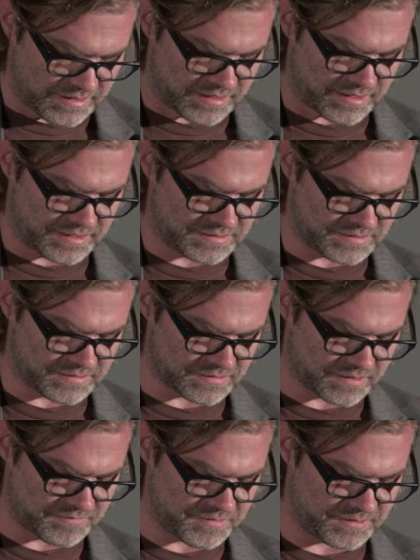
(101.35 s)
ACES
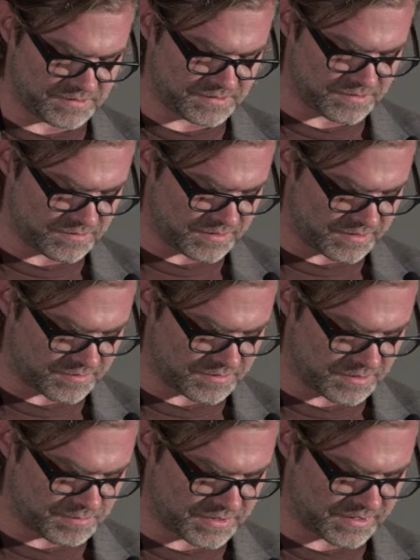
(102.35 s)
offered the studio
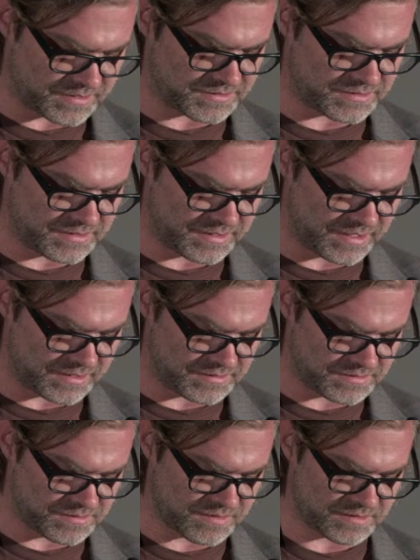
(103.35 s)
and the production a
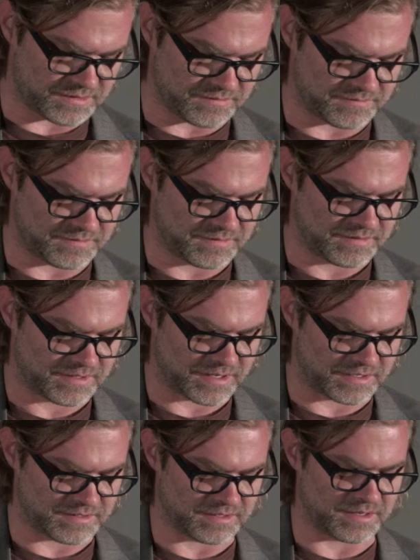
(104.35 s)
non-destructive,
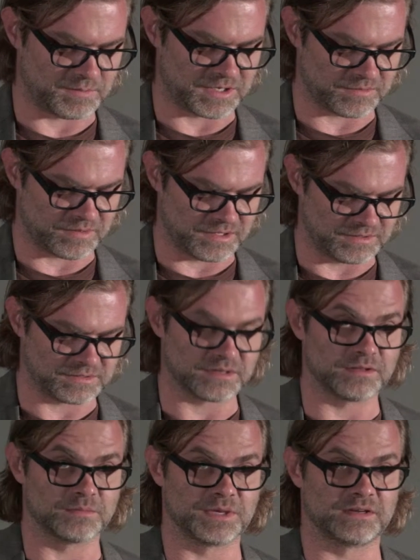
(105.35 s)
high dynamic range
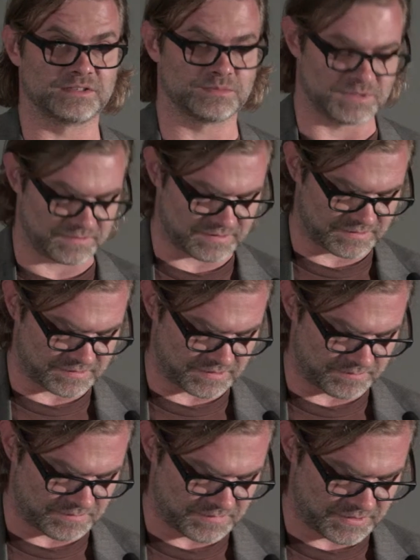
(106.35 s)
color management
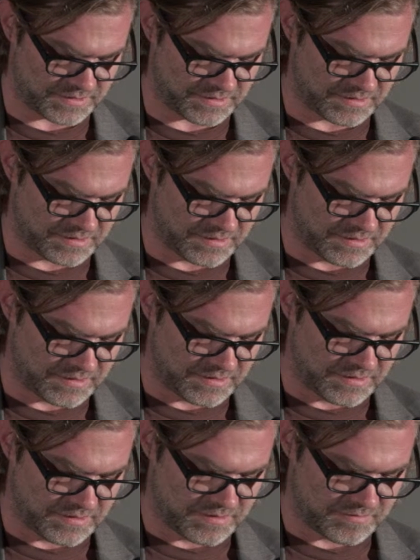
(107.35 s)
system
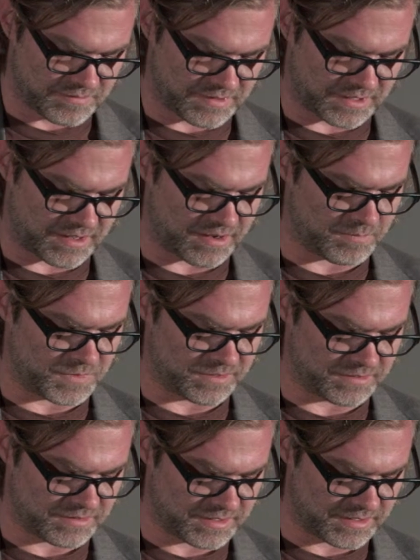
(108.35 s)
for the
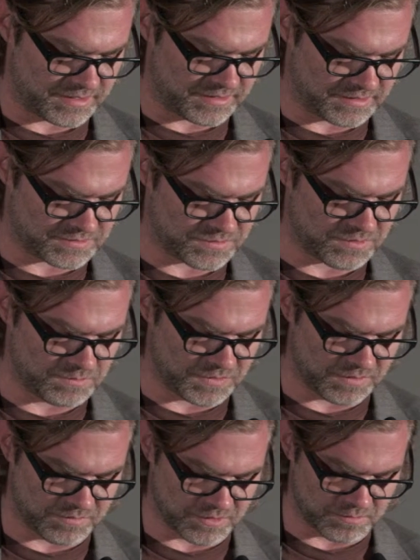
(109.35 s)
camera and an
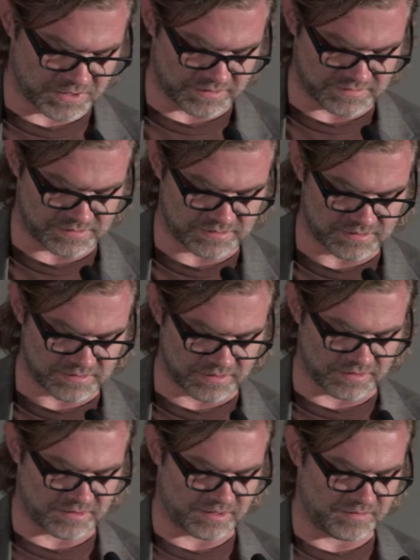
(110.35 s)
extremely robust
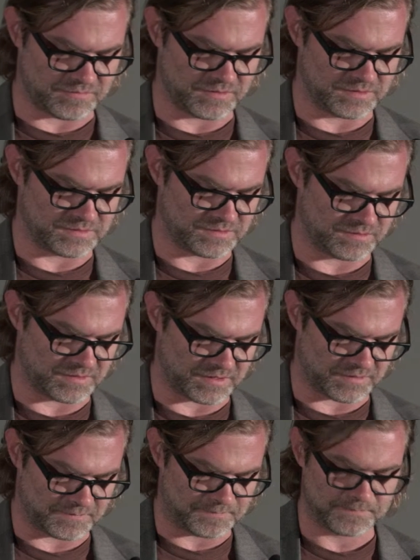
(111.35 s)
archive for the
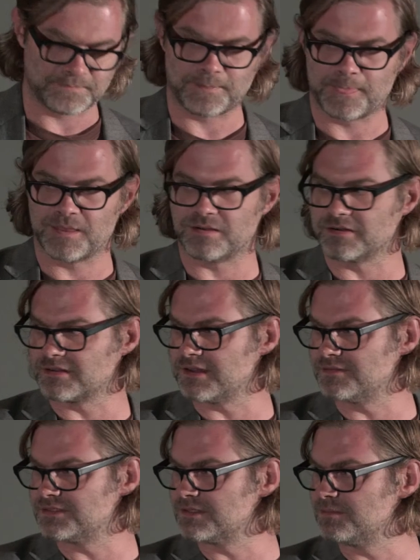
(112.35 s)
studio.
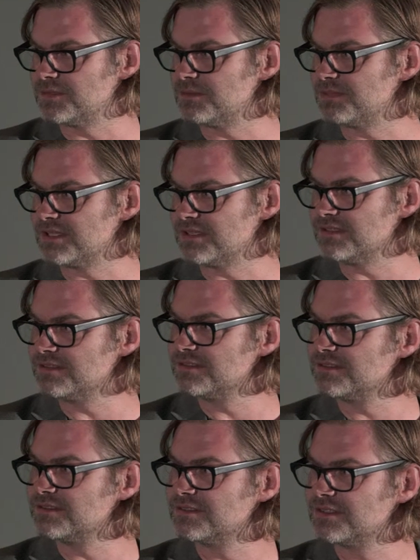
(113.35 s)
Archives seem to be
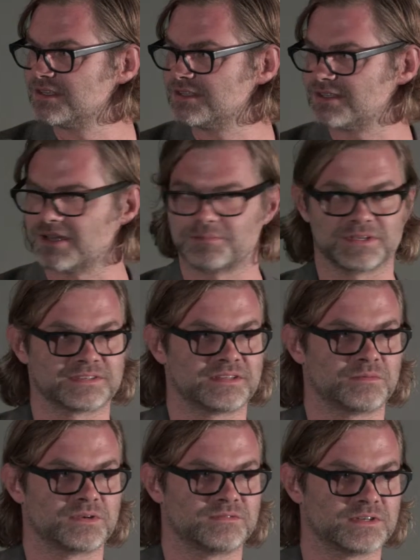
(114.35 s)
a topic
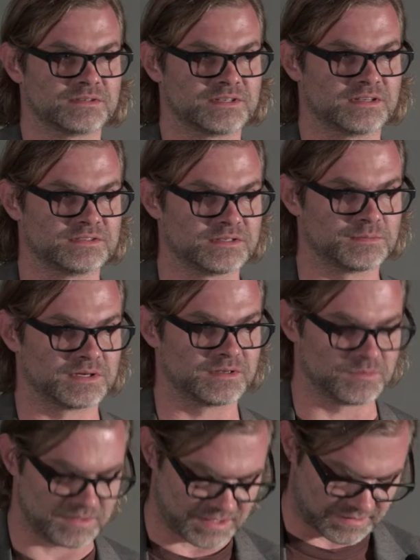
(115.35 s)
that we've all touched
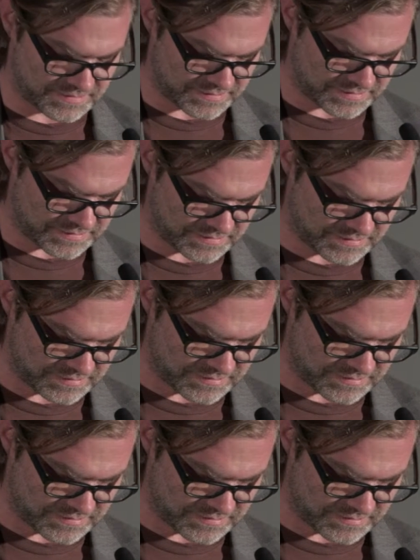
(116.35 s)
upon with ACES.